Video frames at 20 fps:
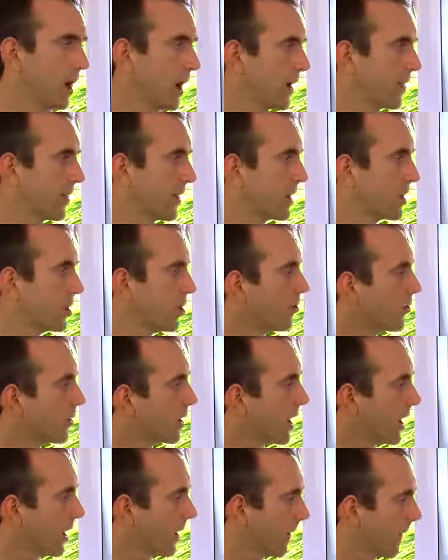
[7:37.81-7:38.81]
and then you
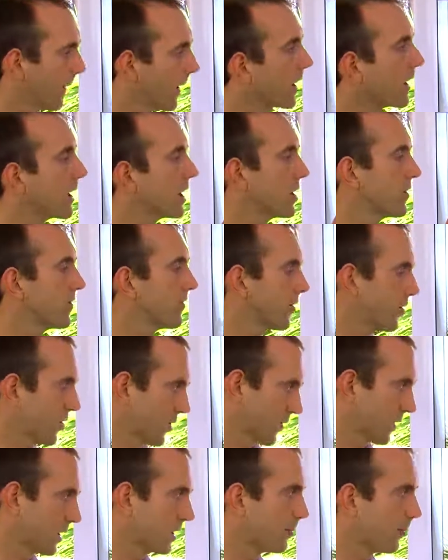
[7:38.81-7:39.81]
get a
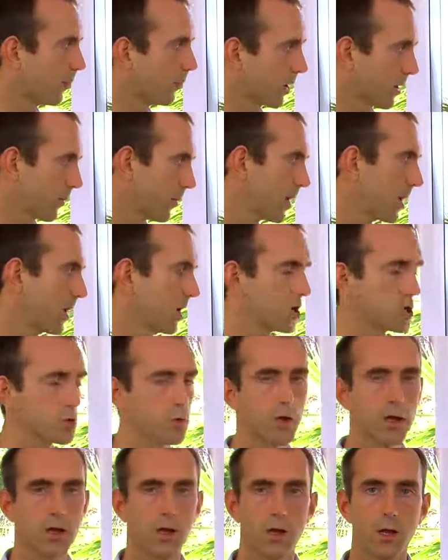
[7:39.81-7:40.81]
first thing in the morning pH
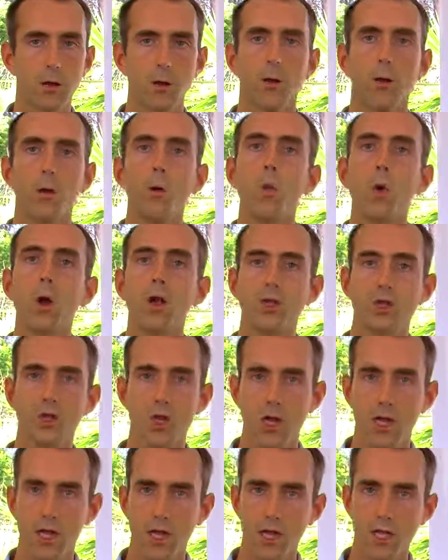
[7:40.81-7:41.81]
reading which
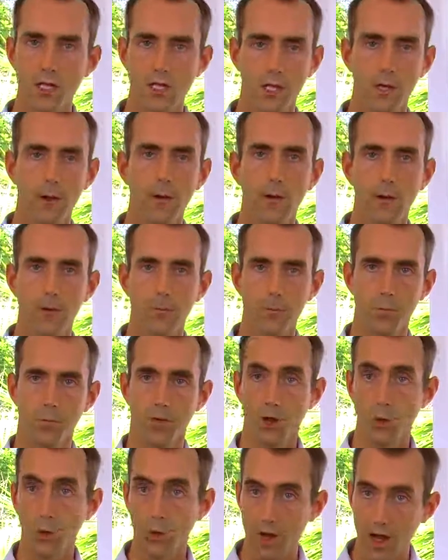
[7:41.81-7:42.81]
is
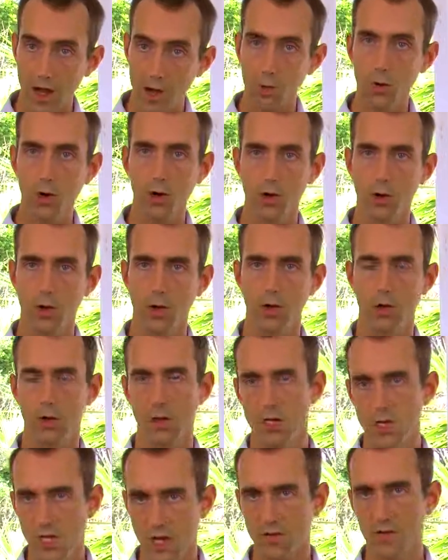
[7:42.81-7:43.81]
quite alkaline,
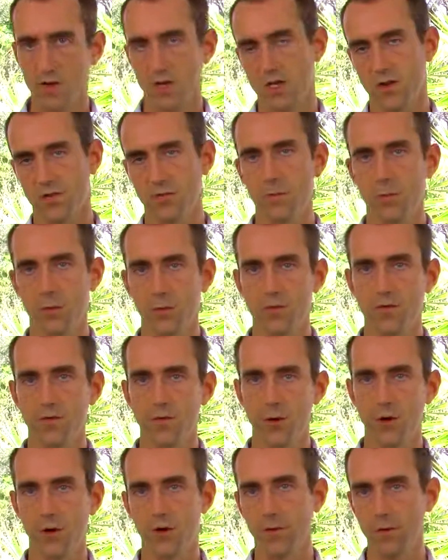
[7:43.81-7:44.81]
like 7,
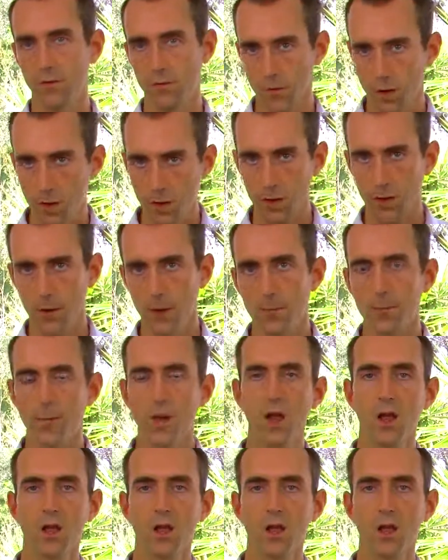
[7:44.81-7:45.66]
7.5, even higher,